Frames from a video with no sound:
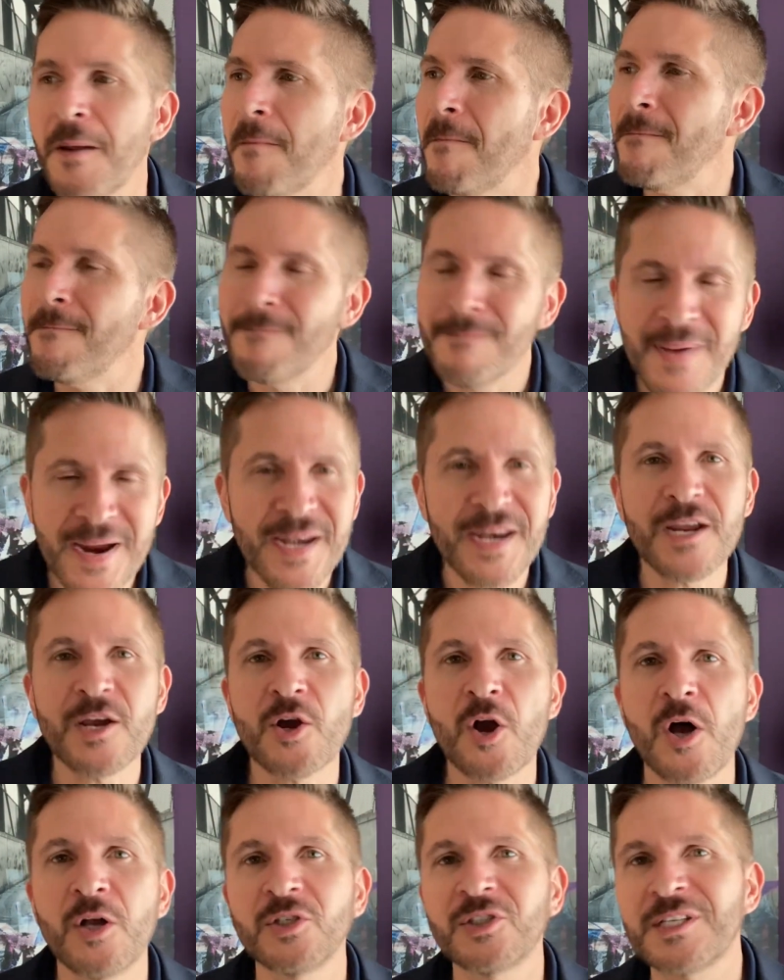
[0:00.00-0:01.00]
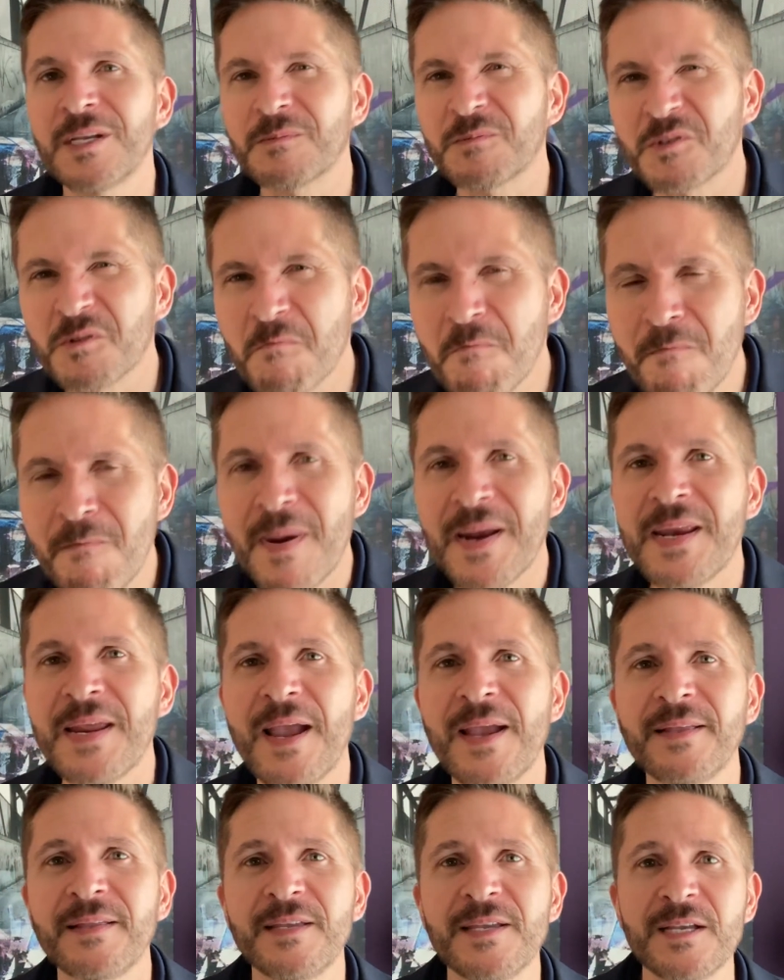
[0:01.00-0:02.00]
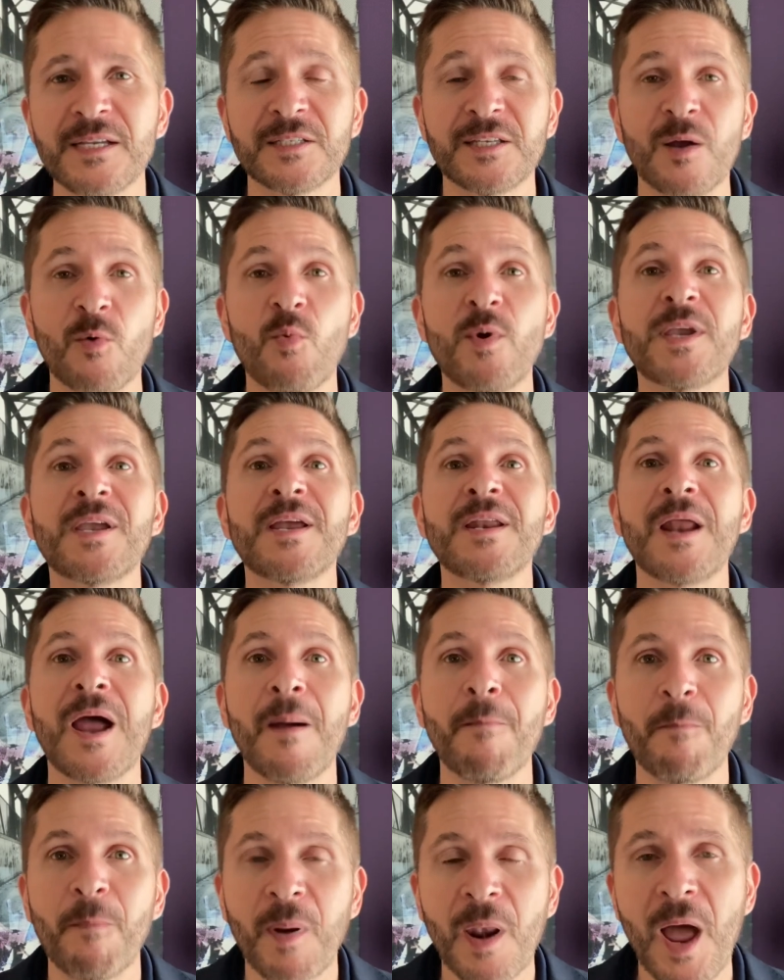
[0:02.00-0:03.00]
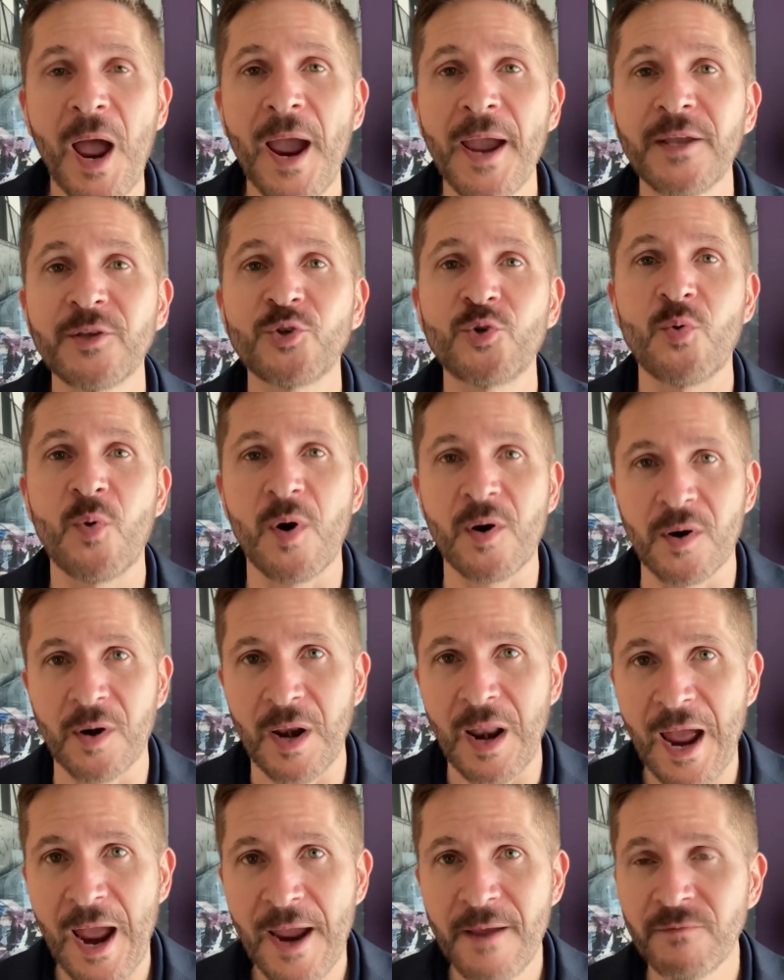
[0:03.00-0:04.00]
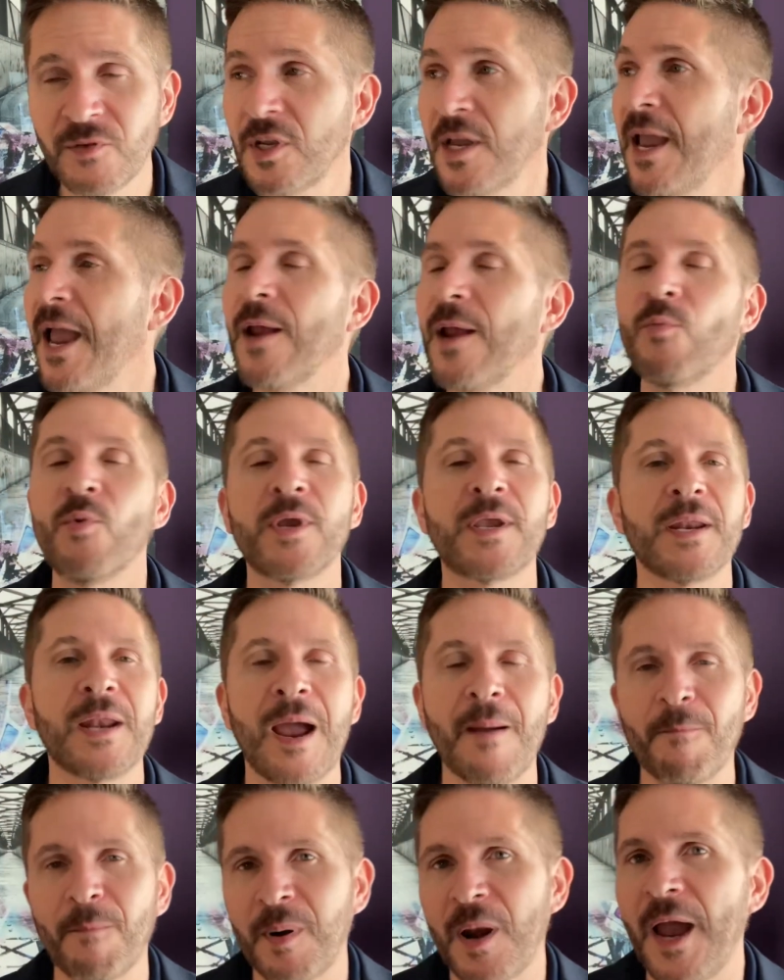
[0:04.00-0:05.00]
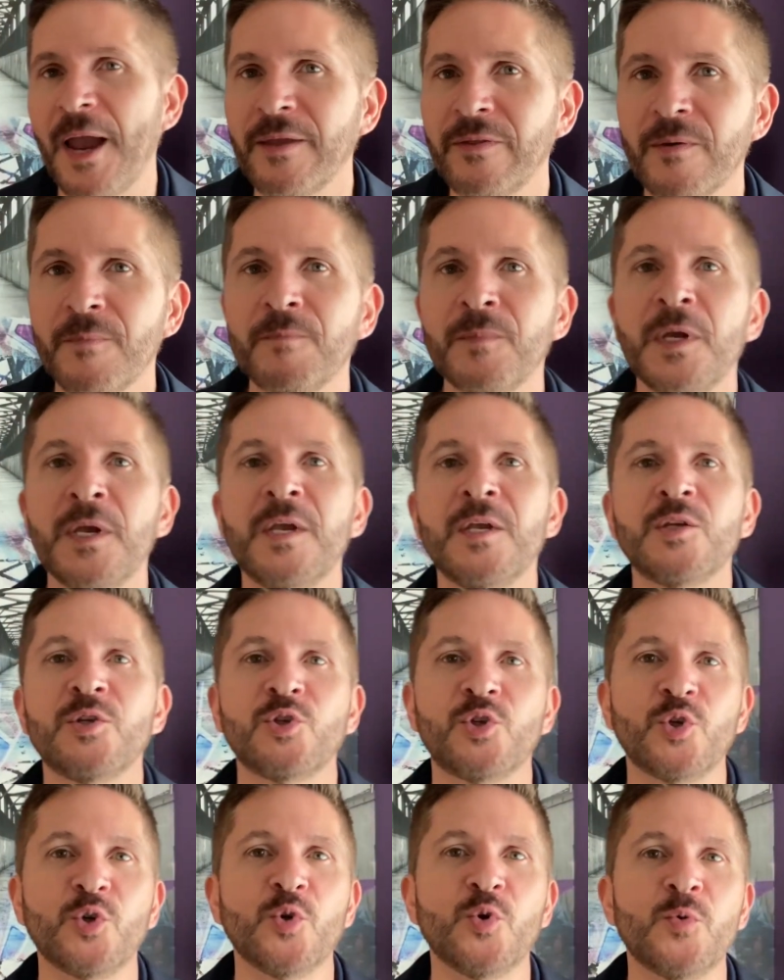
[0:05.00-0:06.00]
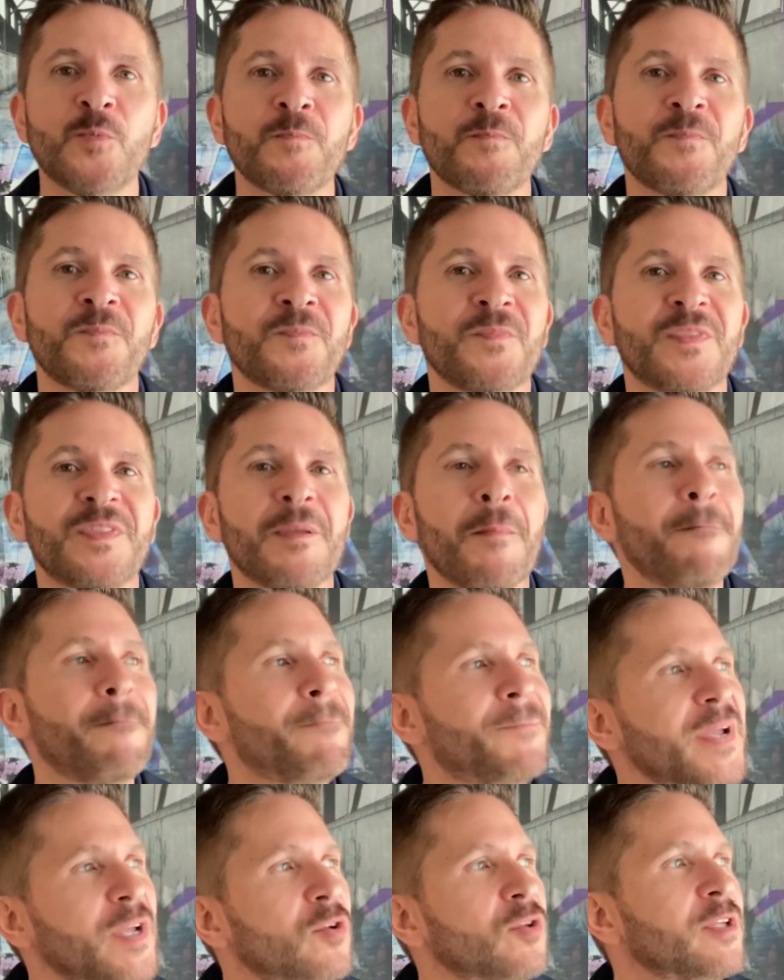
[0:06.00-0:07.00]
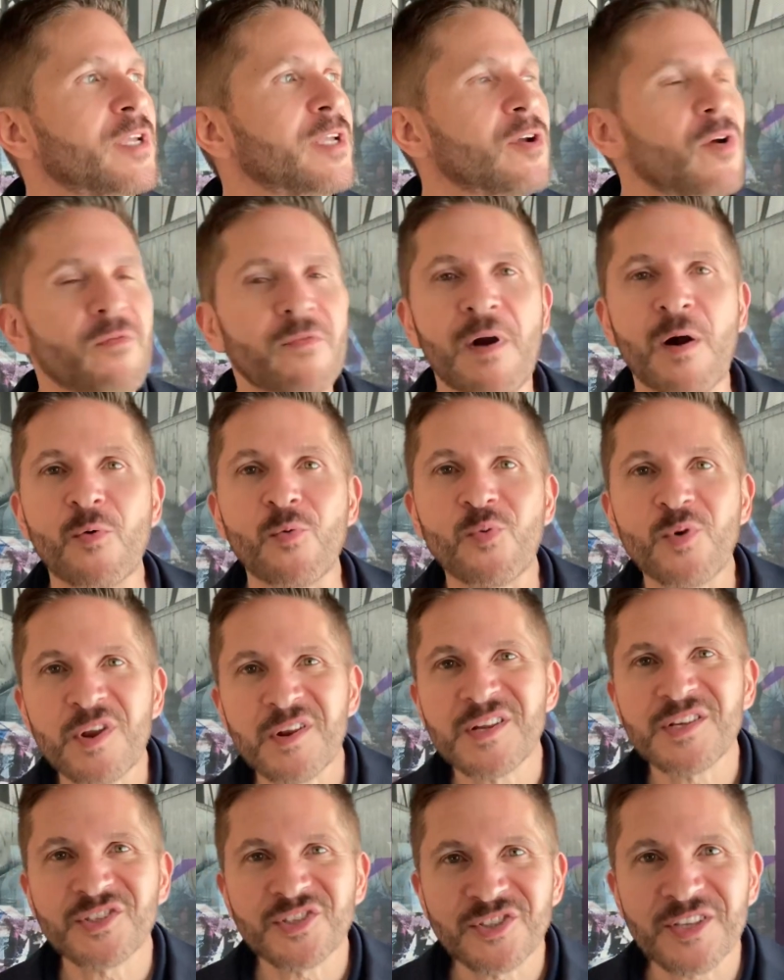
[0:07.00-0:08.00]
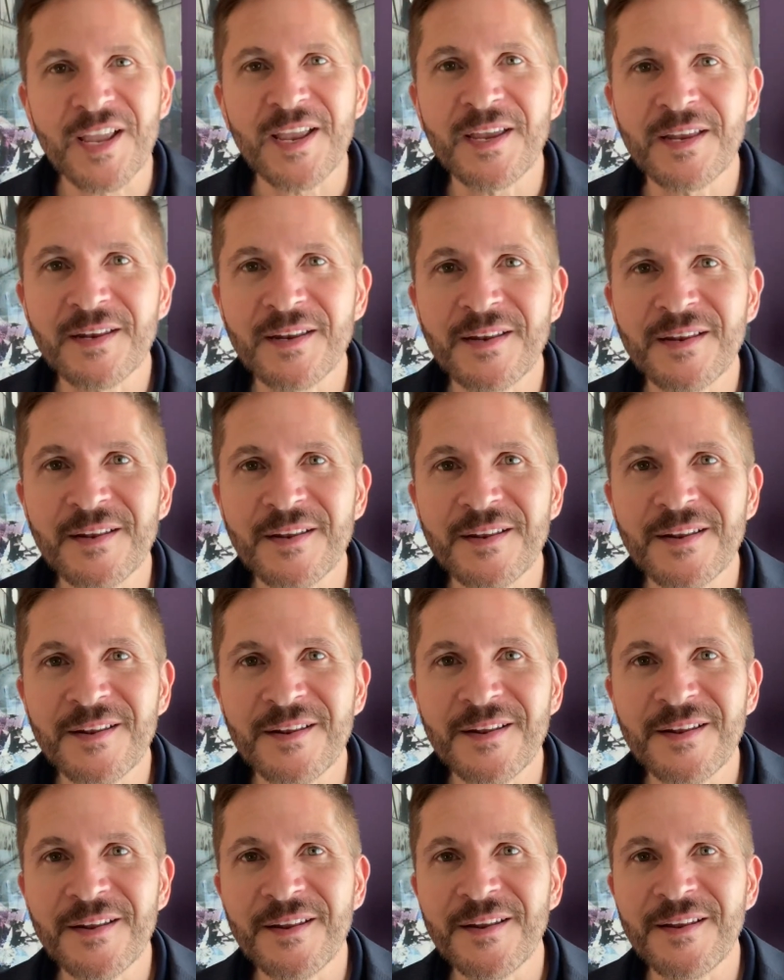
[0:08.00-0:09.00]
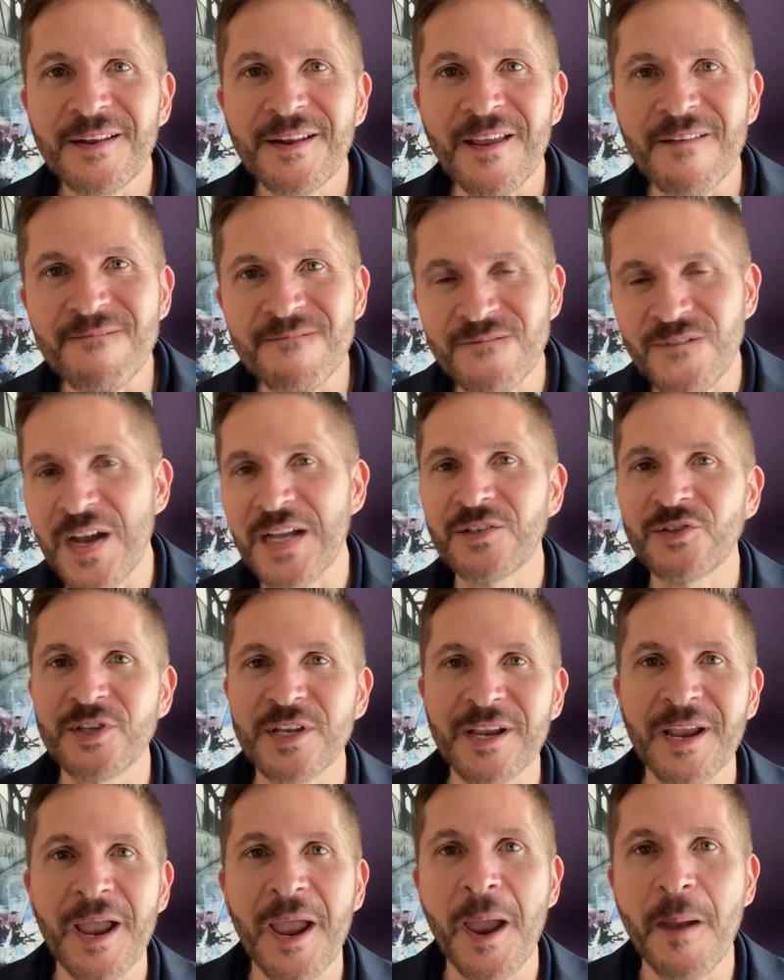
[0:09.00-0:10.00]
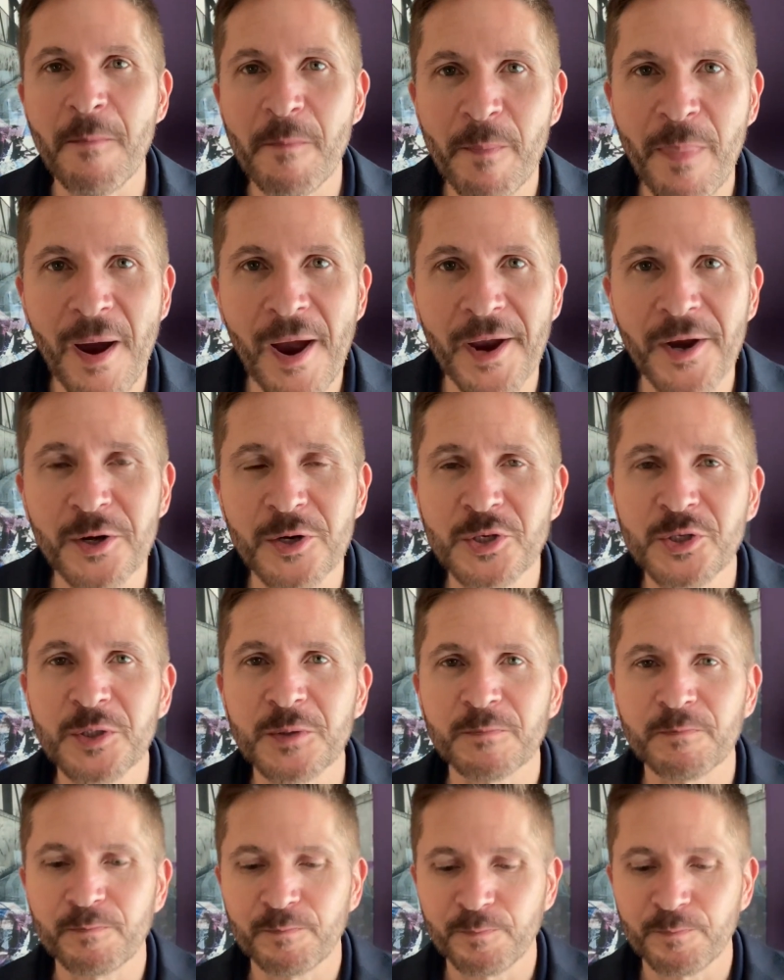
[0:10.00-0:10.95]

Many concepts, many ideas that we can apply to our lives, and we can apply them to the building of our real estate investing empires.